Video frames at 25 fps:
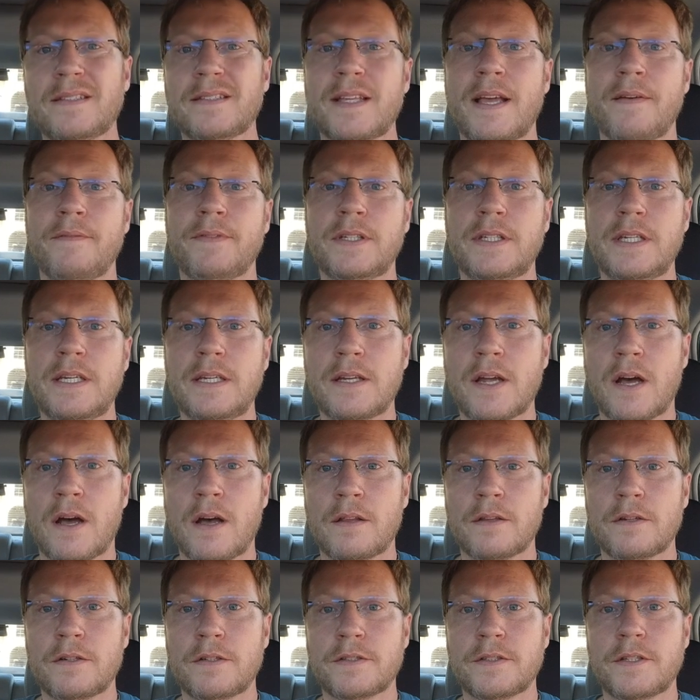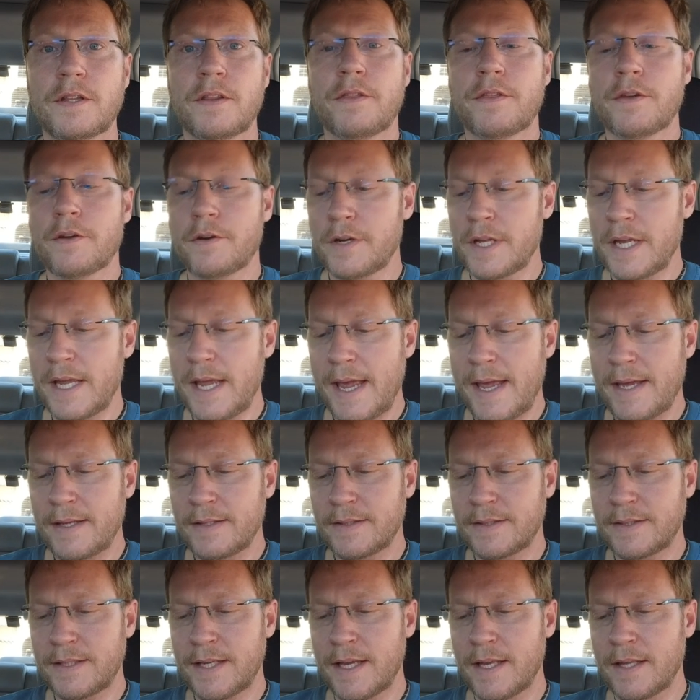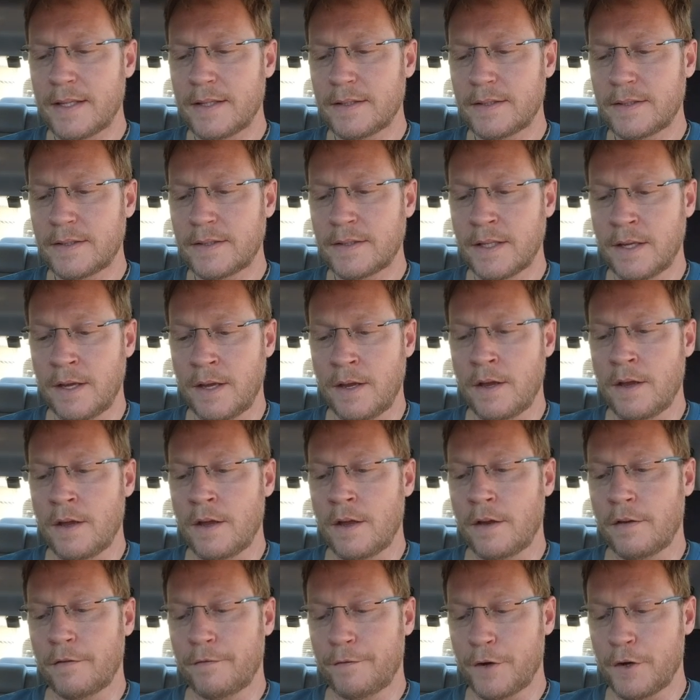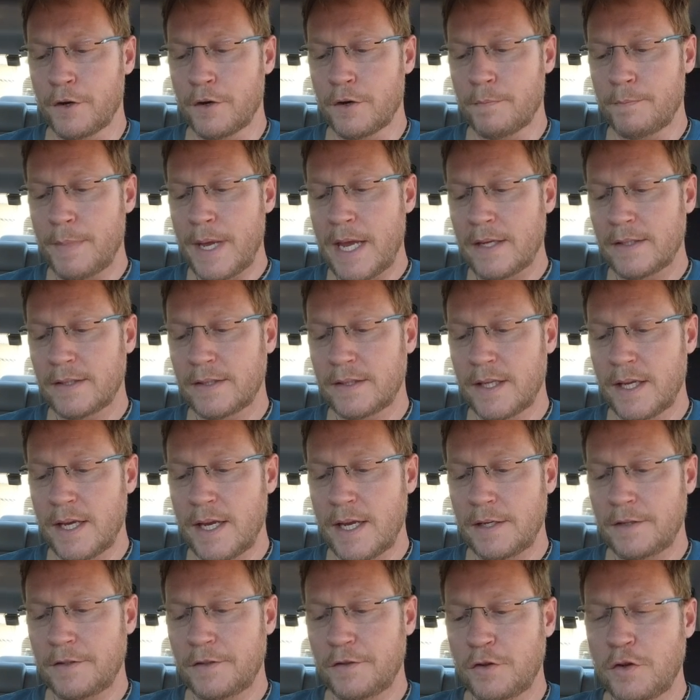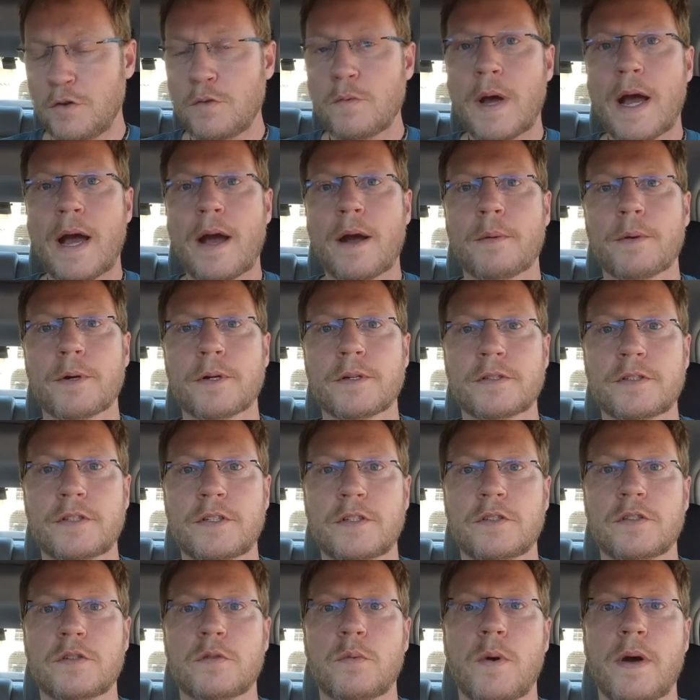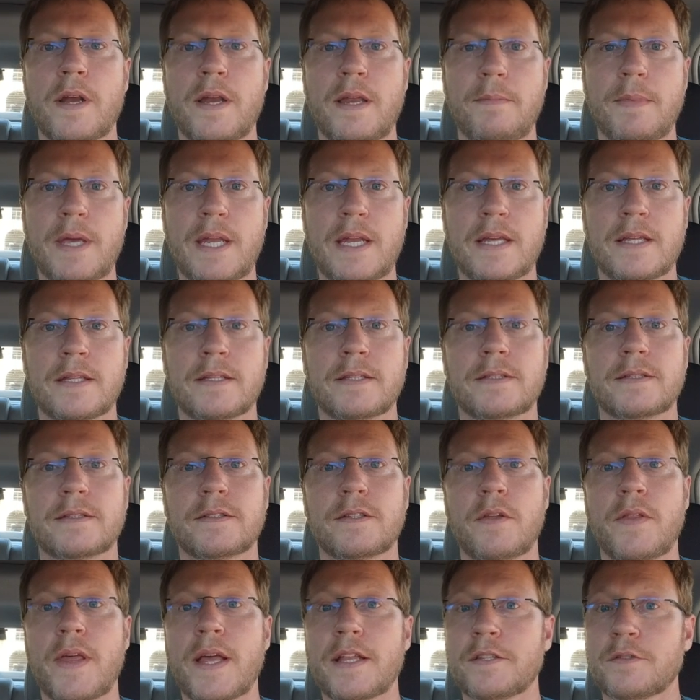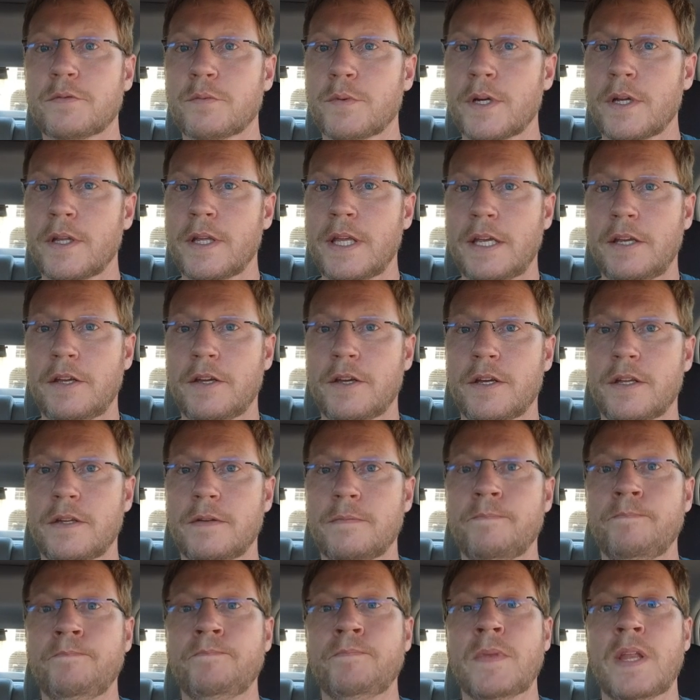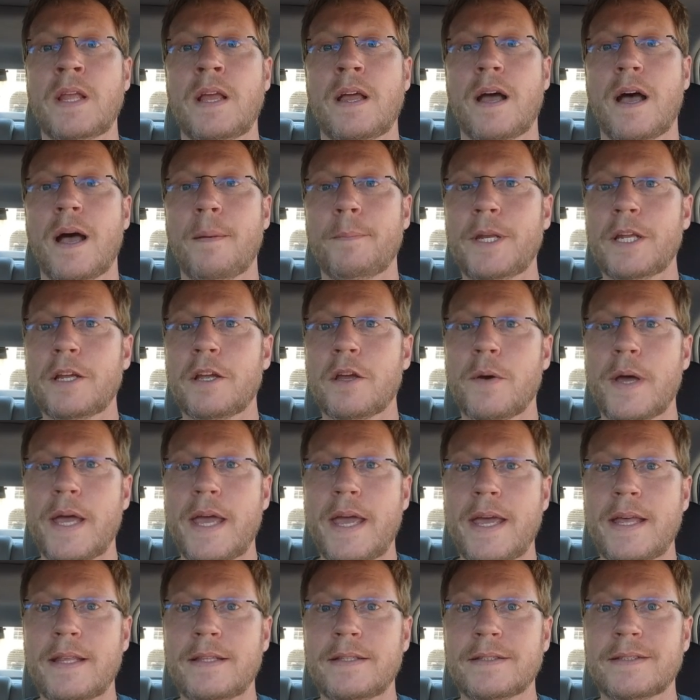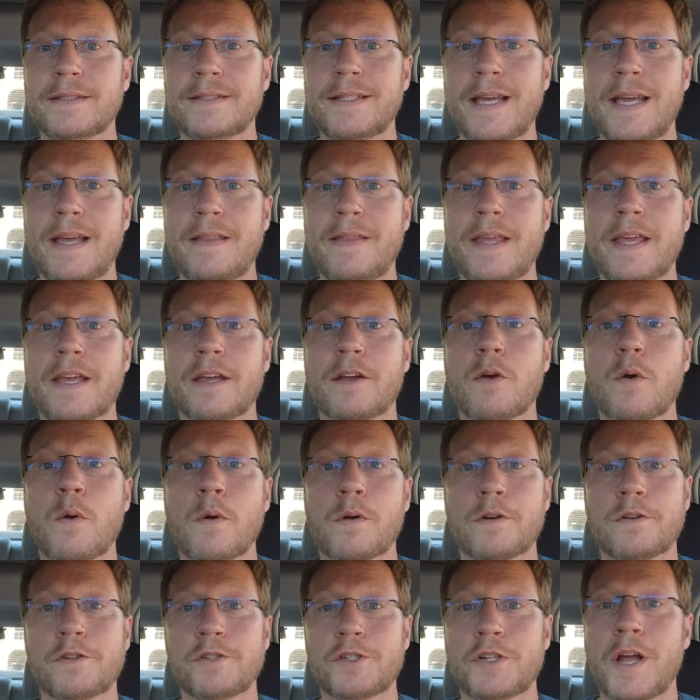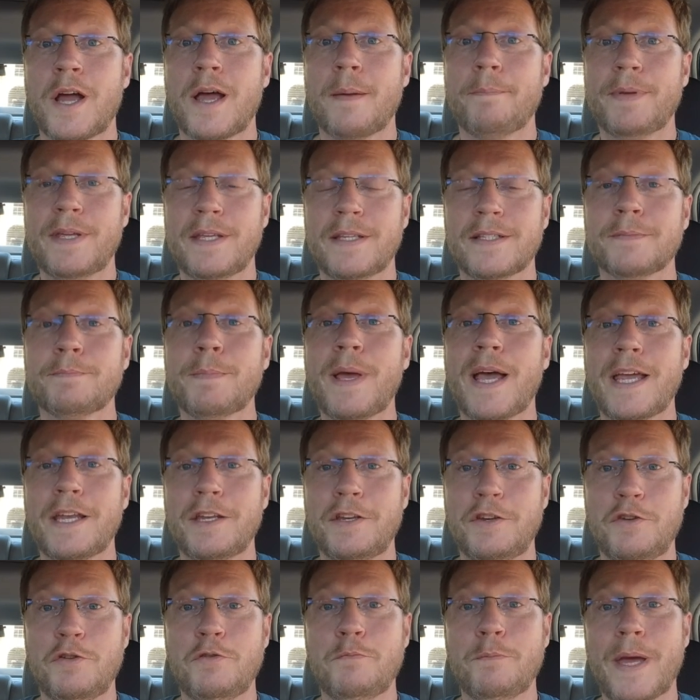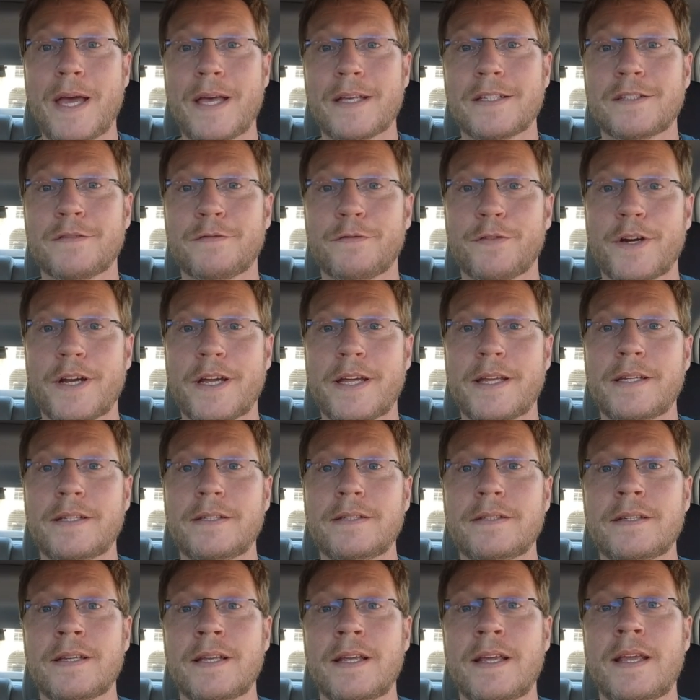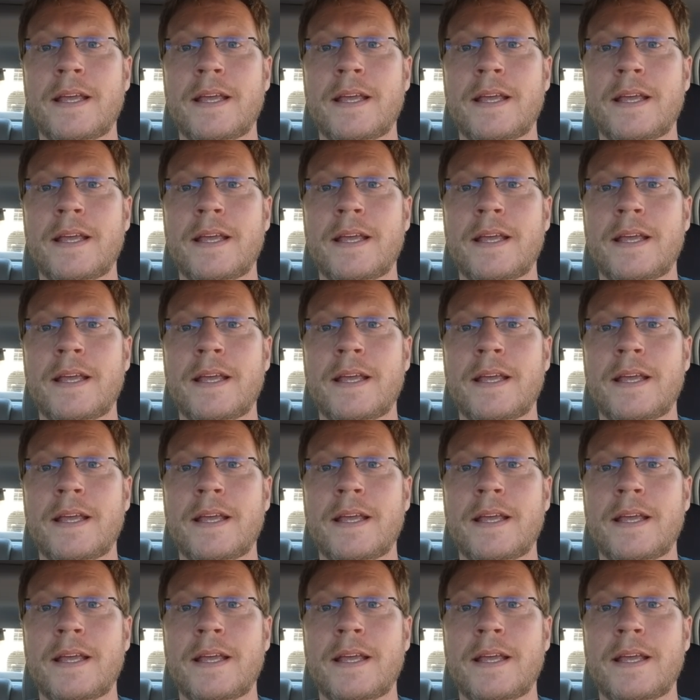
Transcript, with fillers: $70.38 for basically two hours and 20 minutes. So that's really good. I'm going to go ahead and say that Cornershop is my new best friend